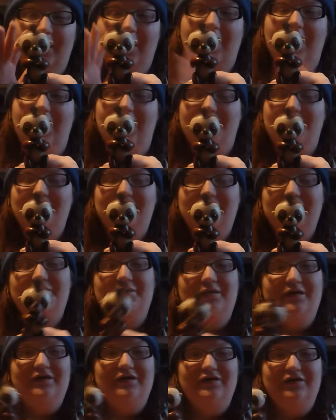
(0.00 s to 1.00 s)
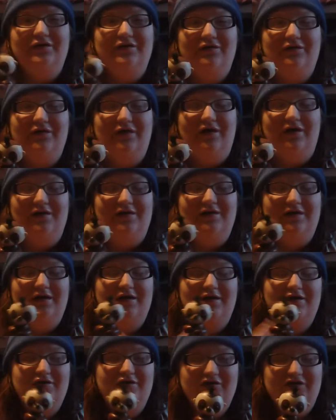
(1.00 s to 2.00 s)
So, we're going to turn her on,
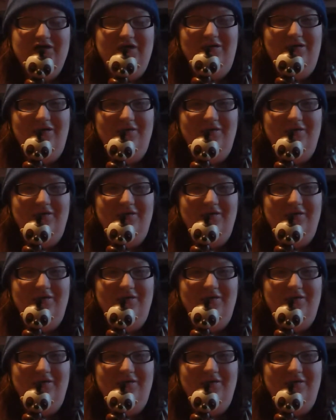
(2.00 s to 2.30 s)
show